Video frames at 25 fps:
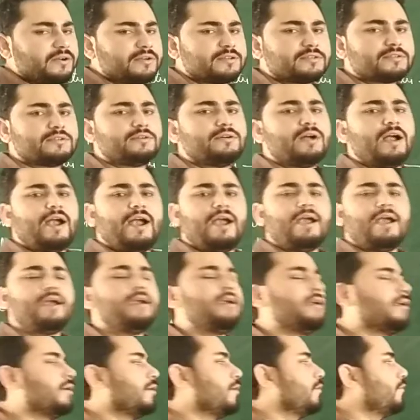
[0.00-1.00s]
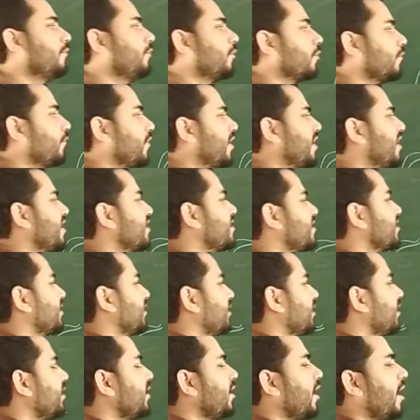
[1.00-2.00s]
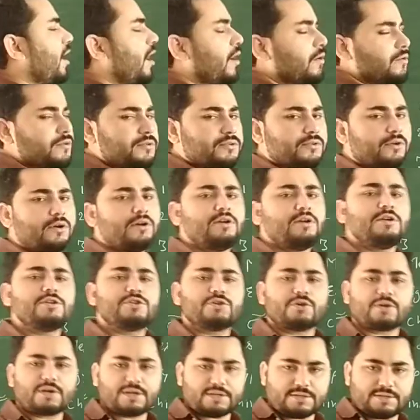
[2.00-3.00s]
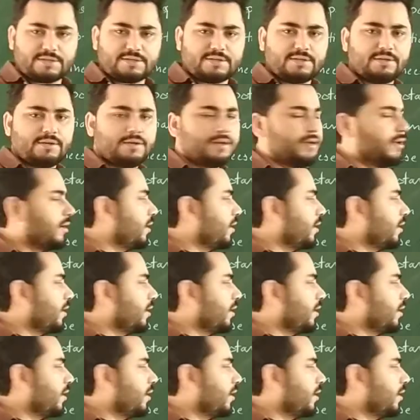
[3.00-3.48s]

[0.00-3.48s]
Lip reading: also, and for various other household chores.